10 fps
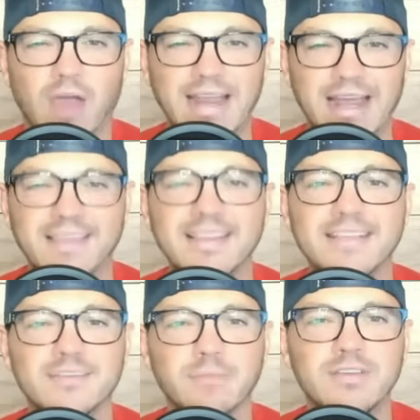I think that's
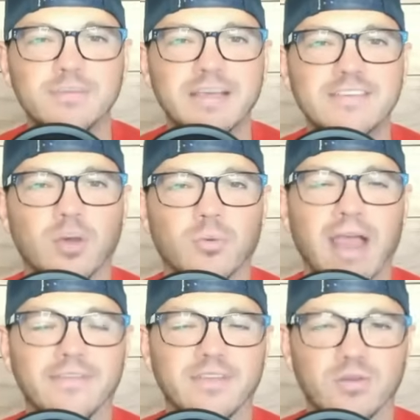the most misnomer
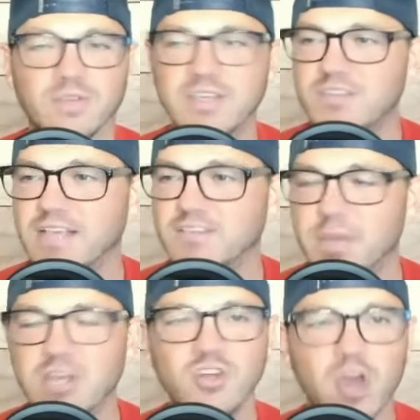out there. These things
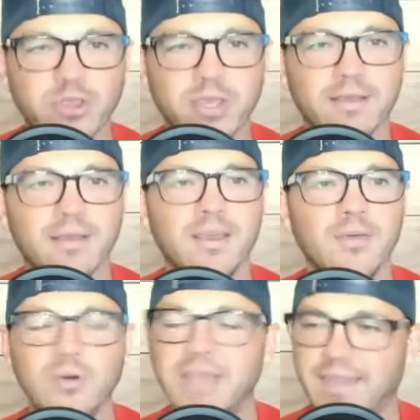mean nothing.
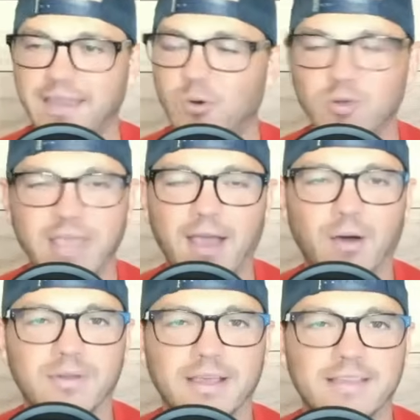Well, yeah, they don't count.
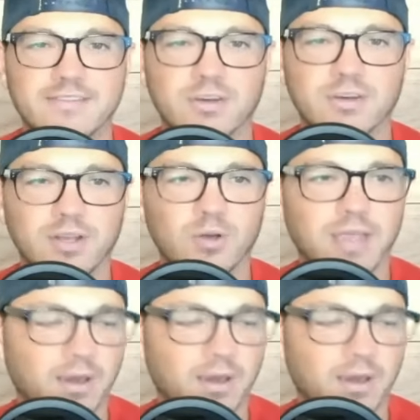They certainly don't count.